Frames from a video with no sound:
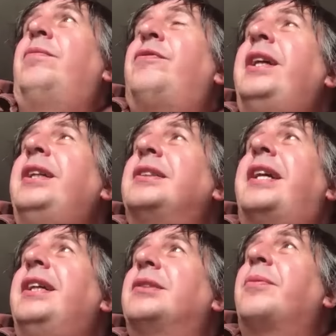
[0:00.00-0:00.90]
friends'
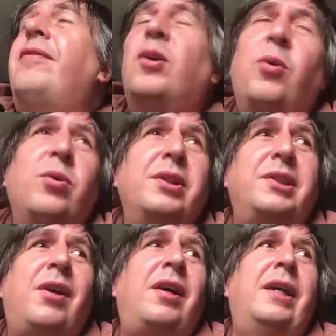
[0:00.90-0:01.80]
kids or whatever all the
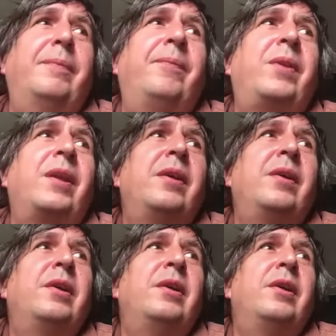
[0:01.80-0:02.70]
time
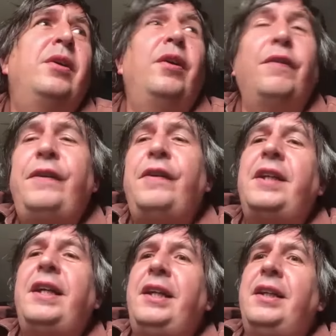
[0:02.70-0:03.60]
who are
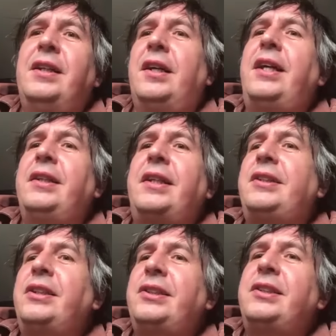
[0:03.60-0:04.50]
15 and they're
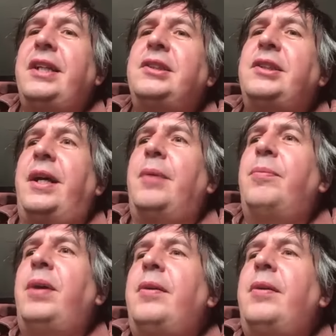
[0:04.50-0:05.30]
just into it.